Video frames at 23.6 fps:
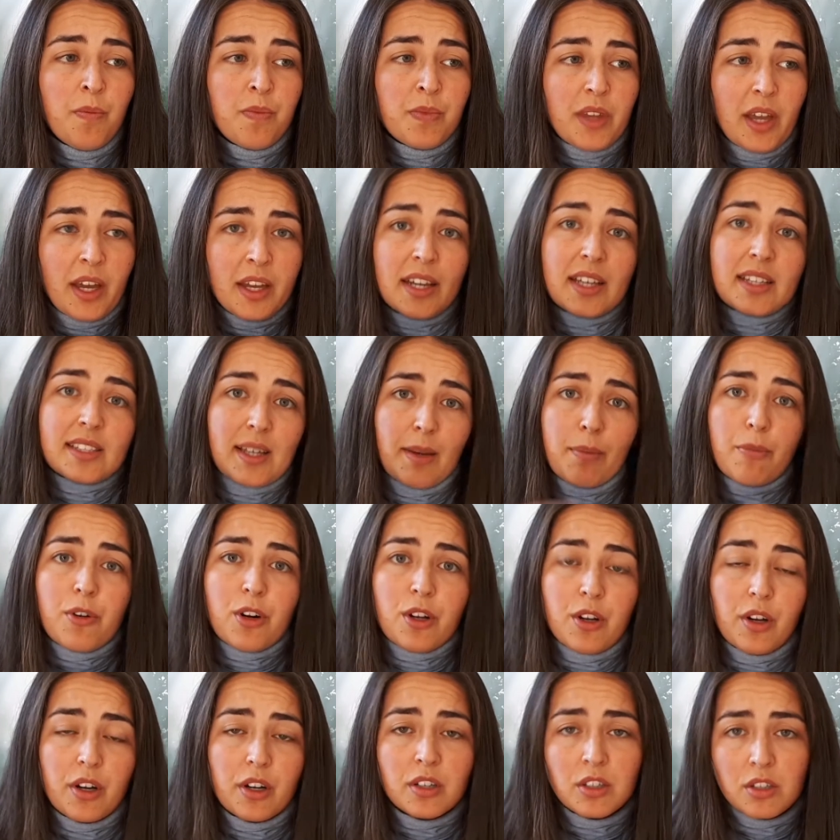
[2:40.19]
and except for
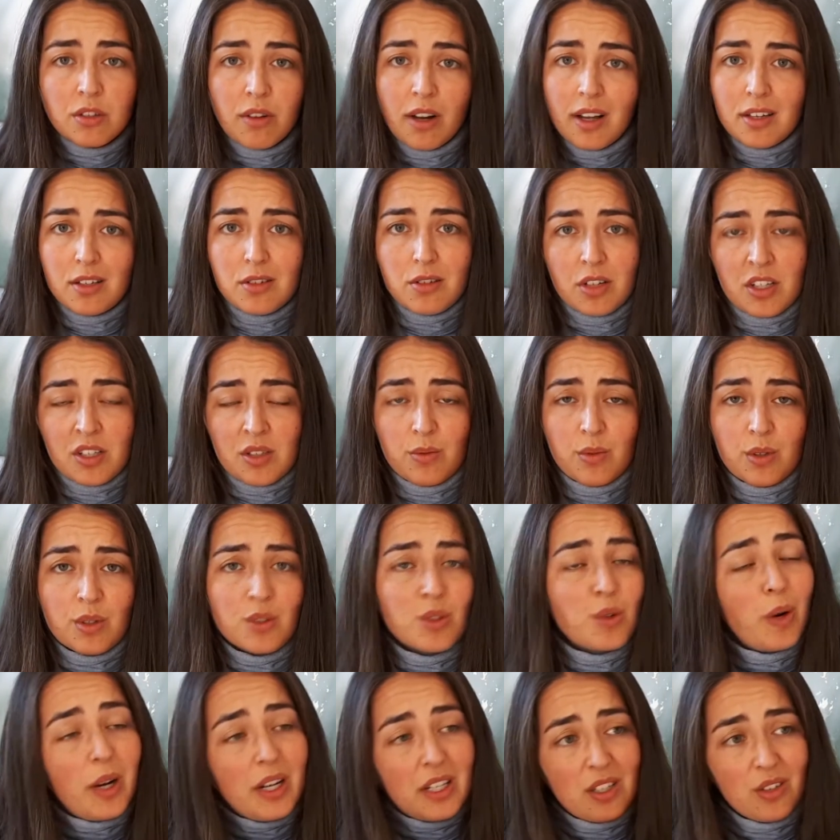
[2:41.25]
going to restaurants, was
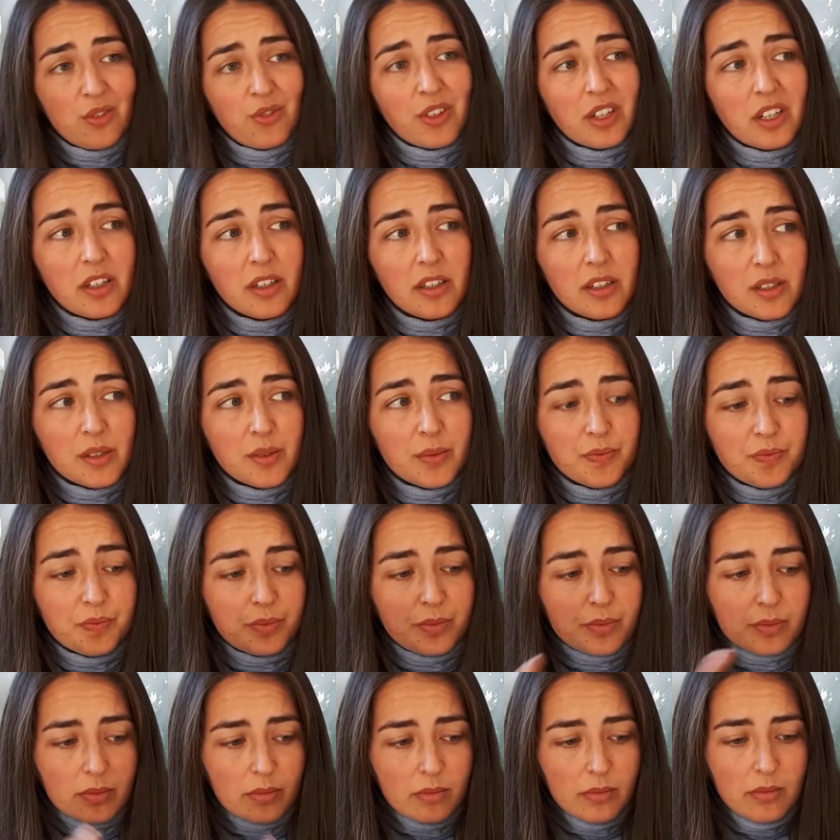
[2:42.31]
quite difficult.
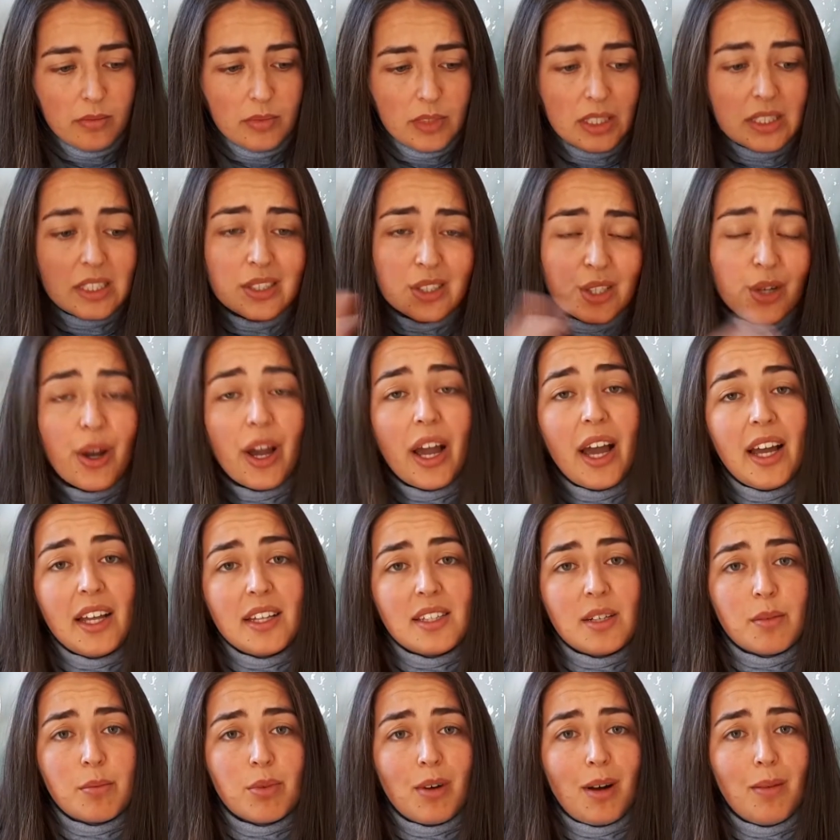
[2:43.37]
So I had
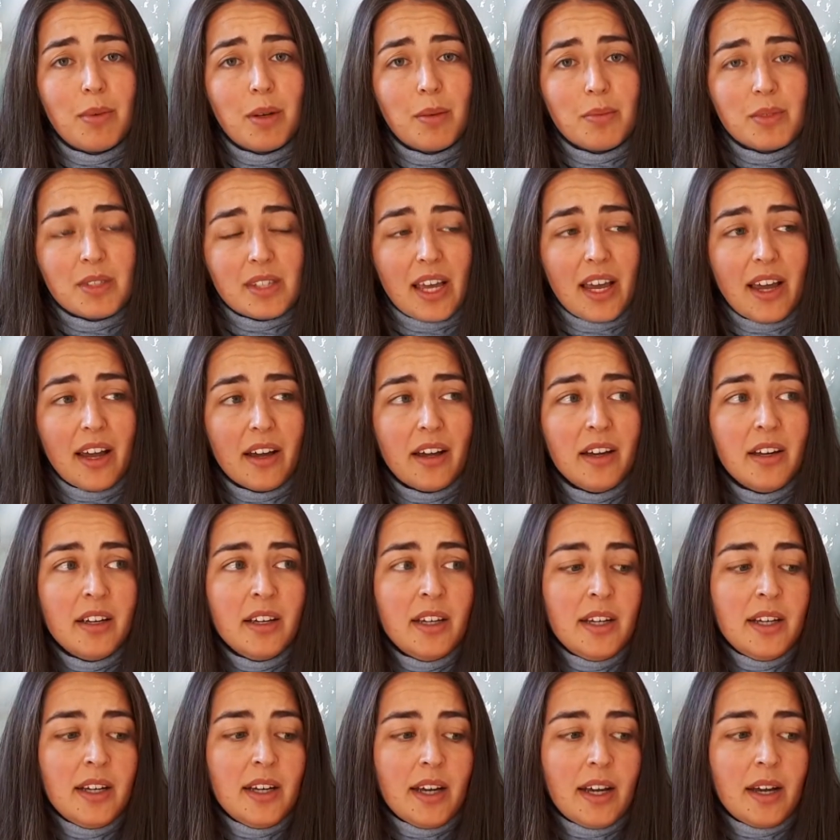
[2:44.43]
some problems there,
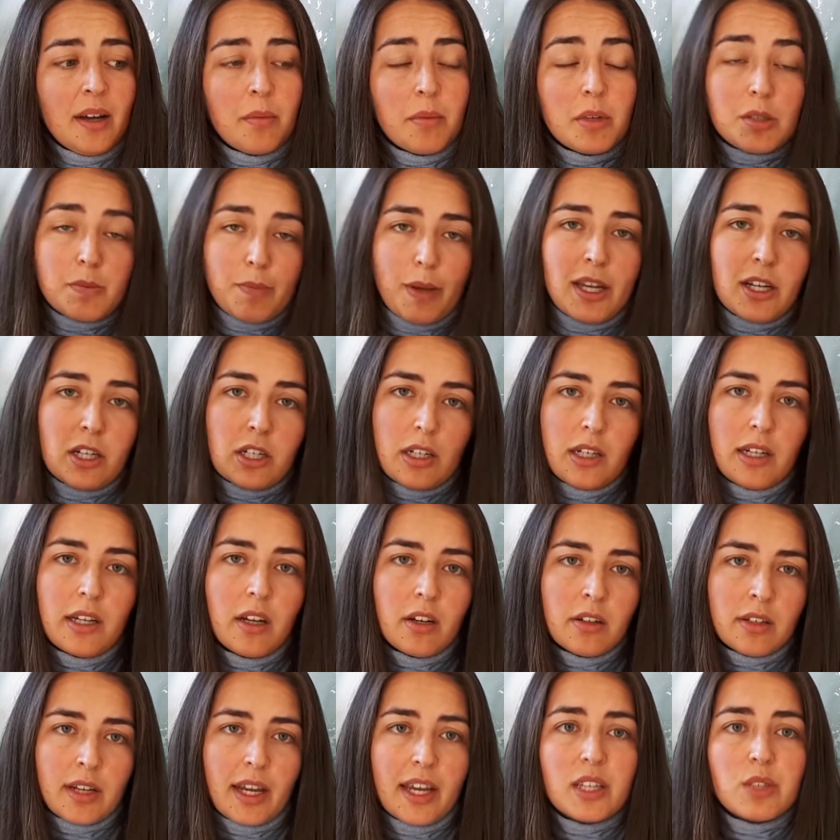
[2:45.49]
especially on
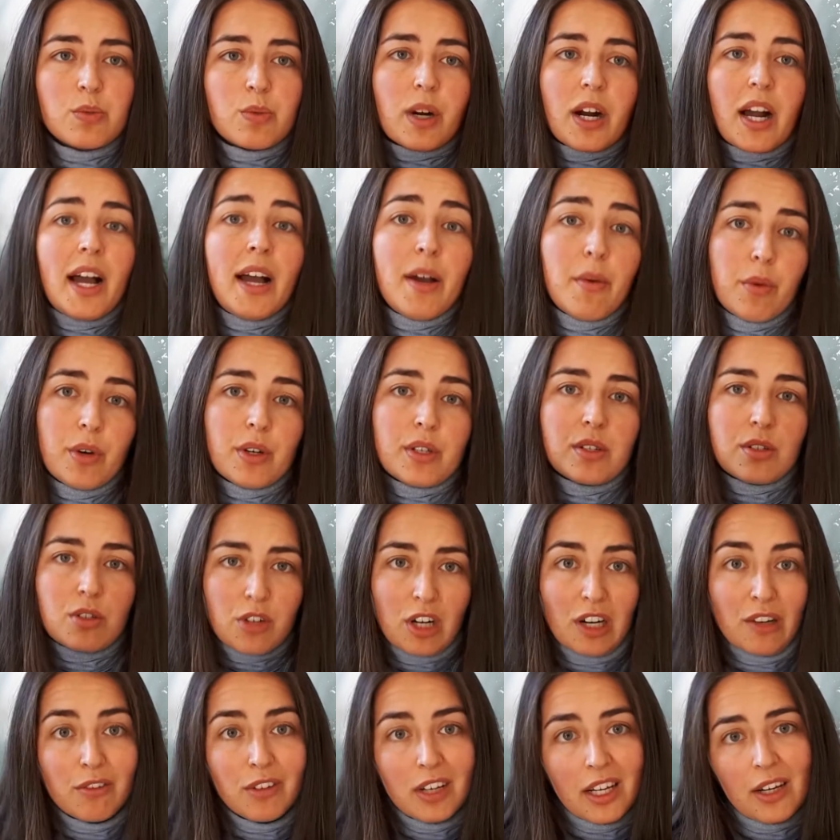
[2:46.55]
days where I was
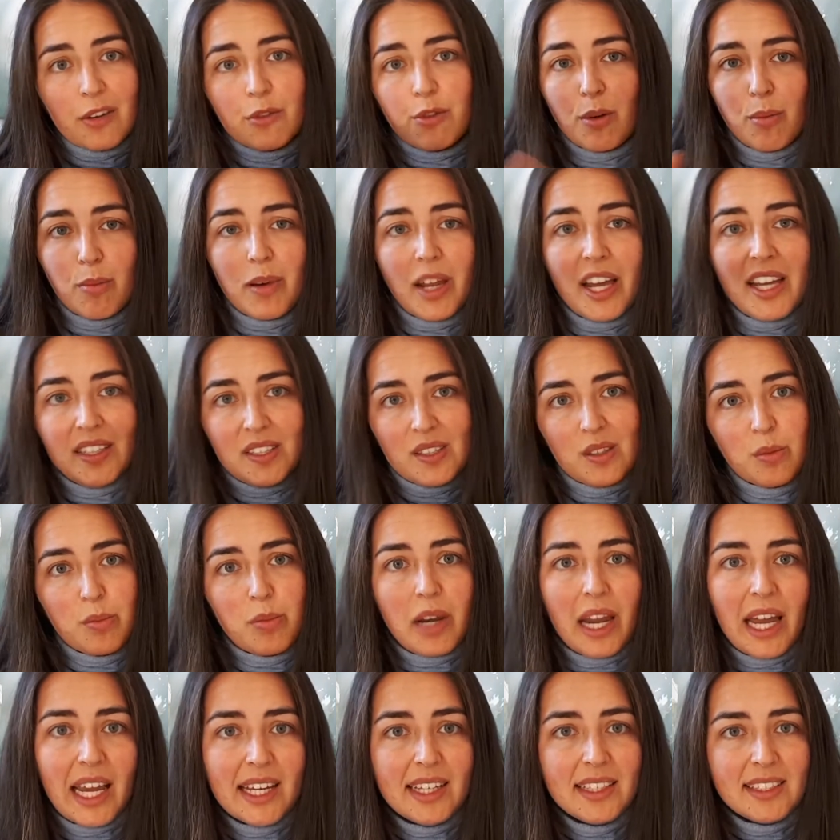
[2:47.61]
traveling from place to
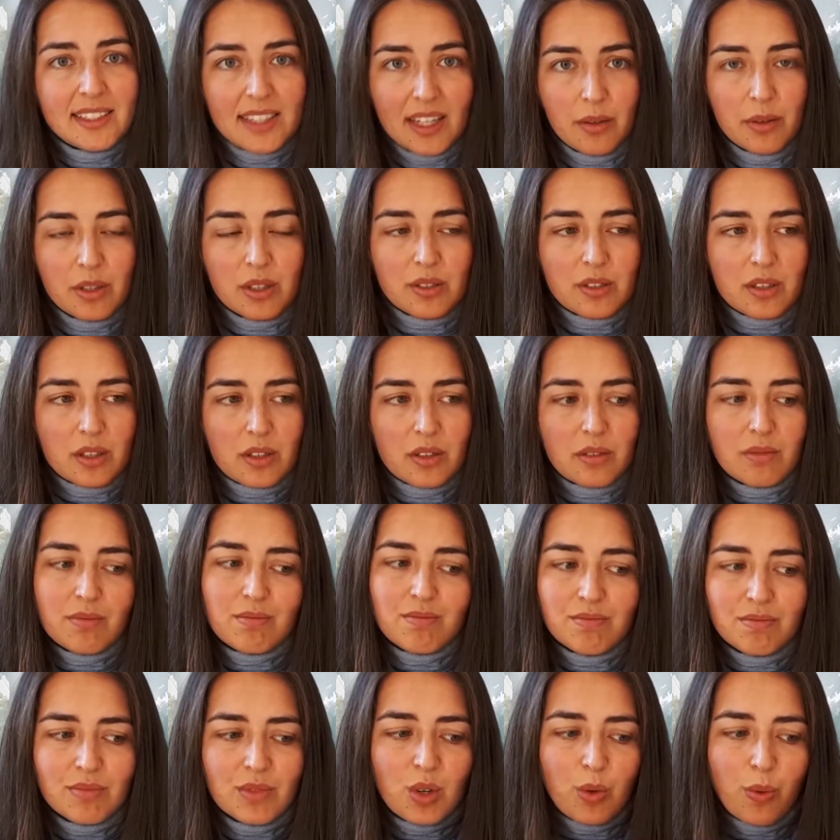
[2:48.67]
place. That was
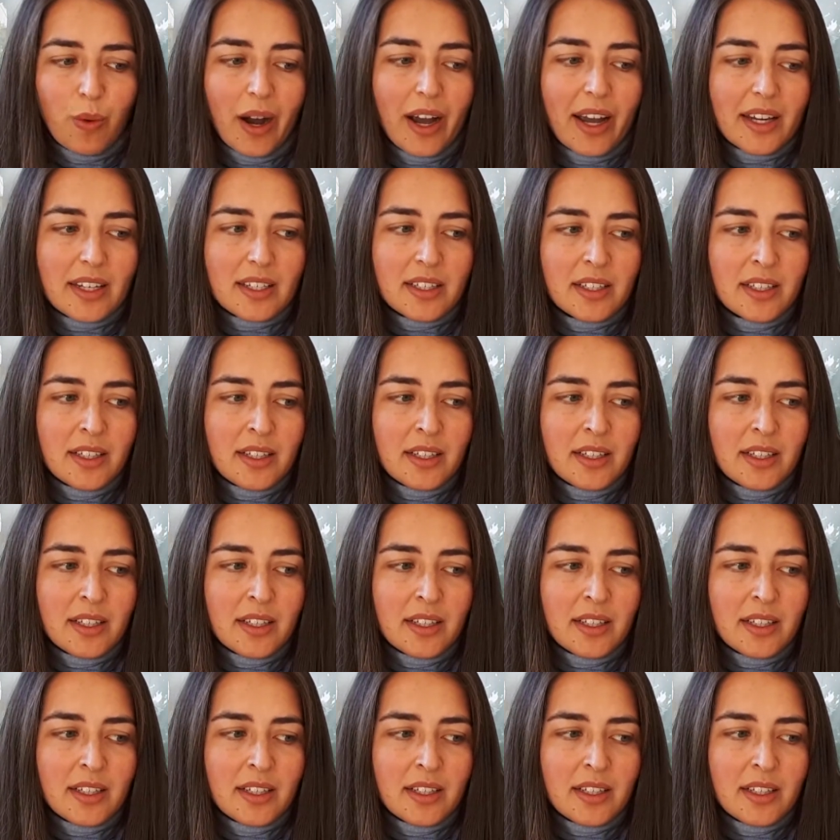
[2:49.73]
quite